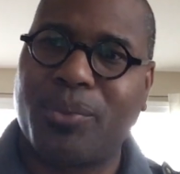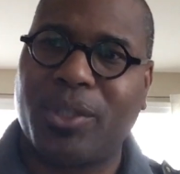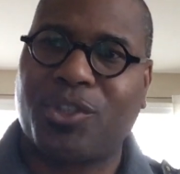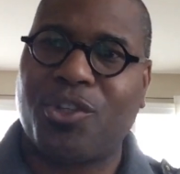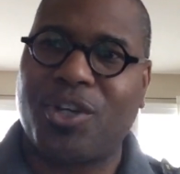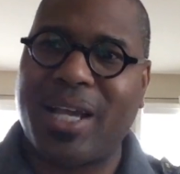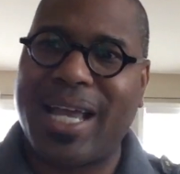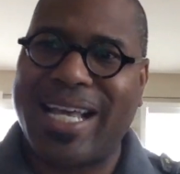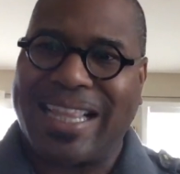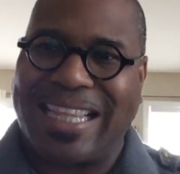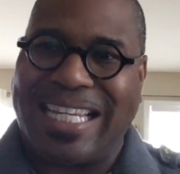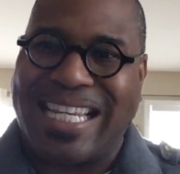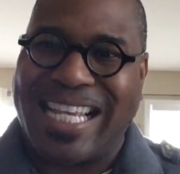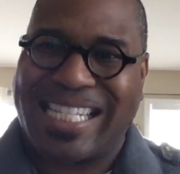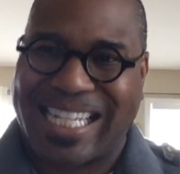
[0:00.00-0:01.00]
what your
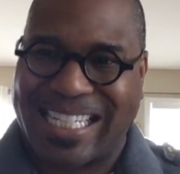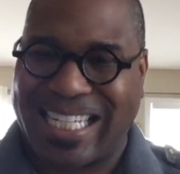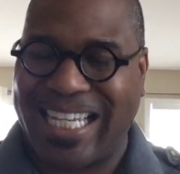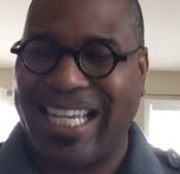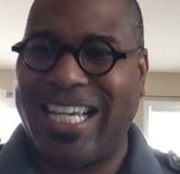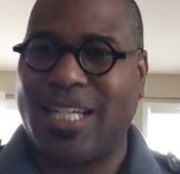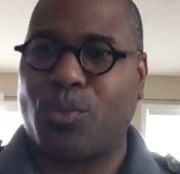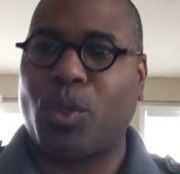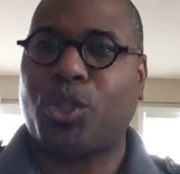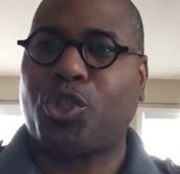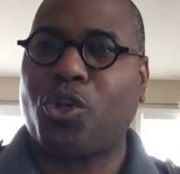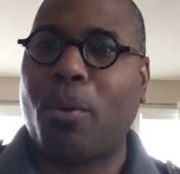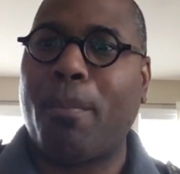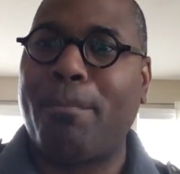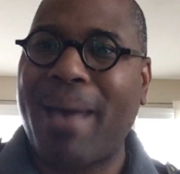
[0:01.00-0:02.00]
ethnicity is, what
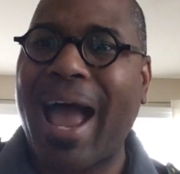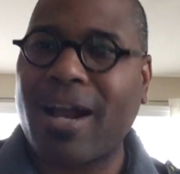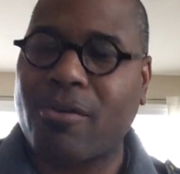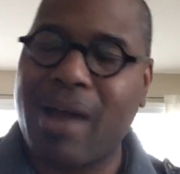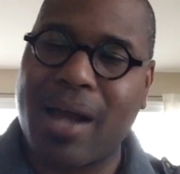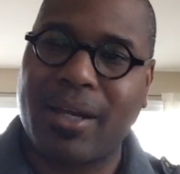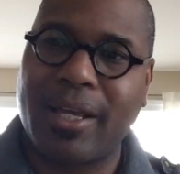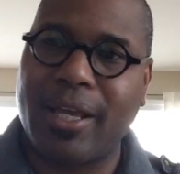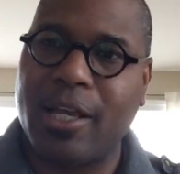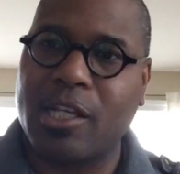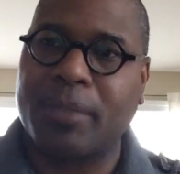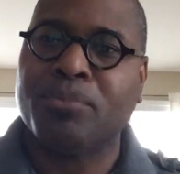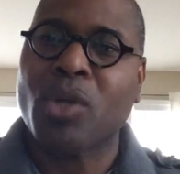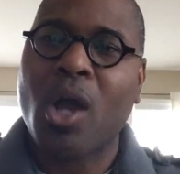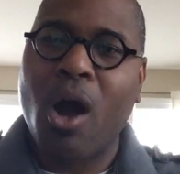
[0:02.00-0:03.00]
your background is.